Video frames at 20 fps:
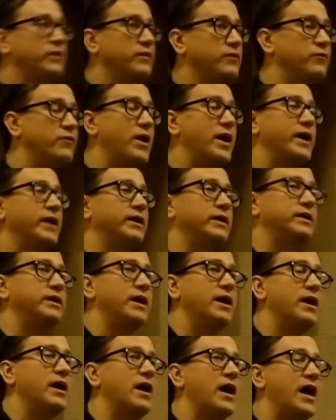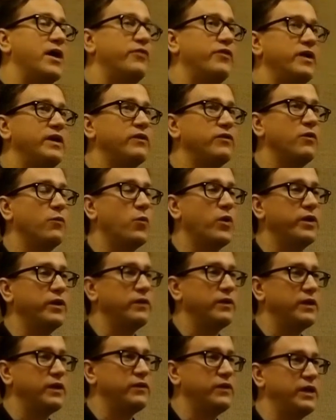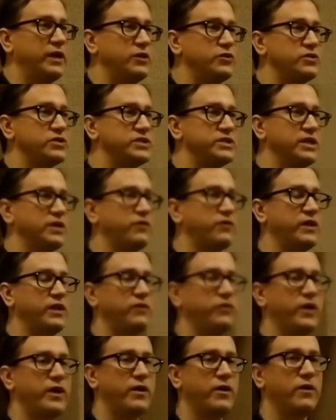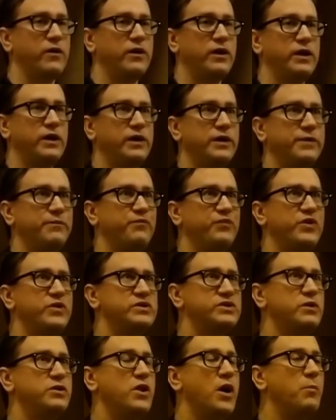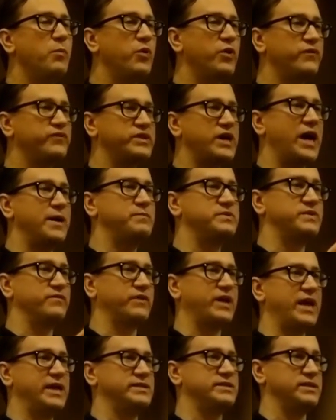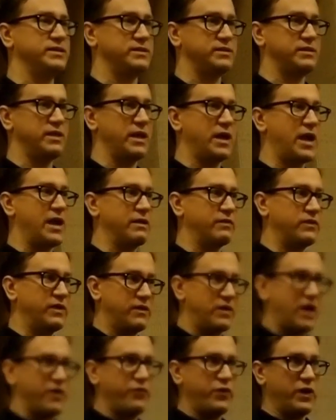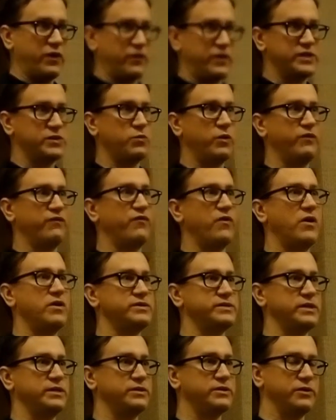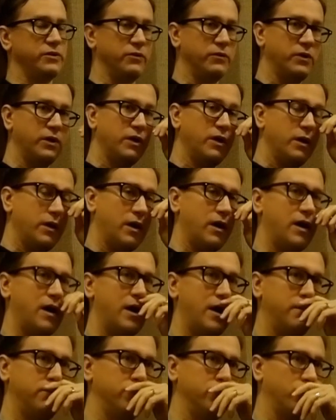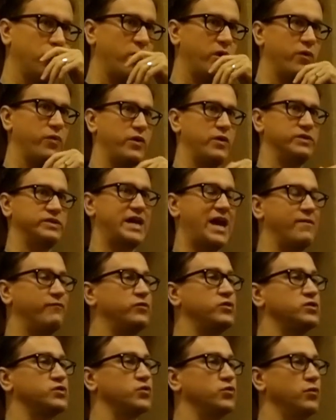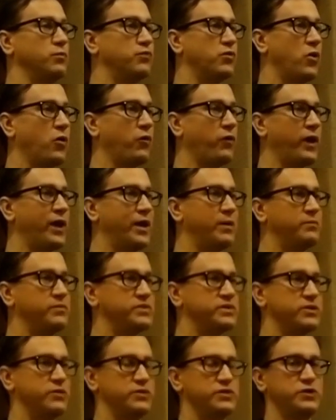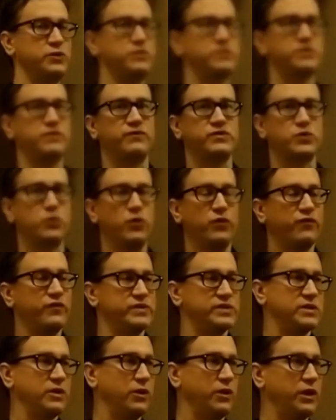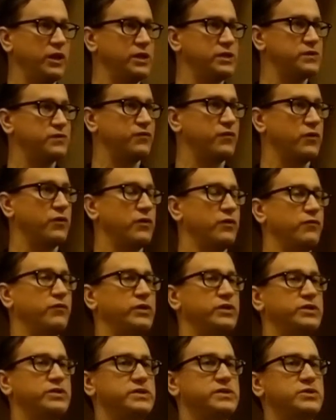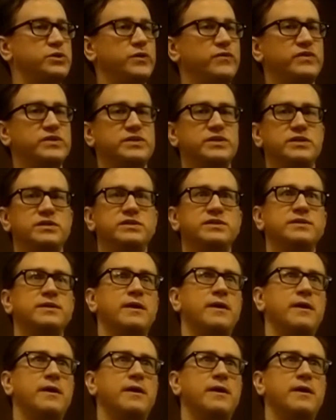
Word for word: Right, yeah, I think the one, the interesting thing there, uh, there's a number of types of cases that I, that I think this one falls into, um, where there's after-school programs, there's use of school facilities for religious services,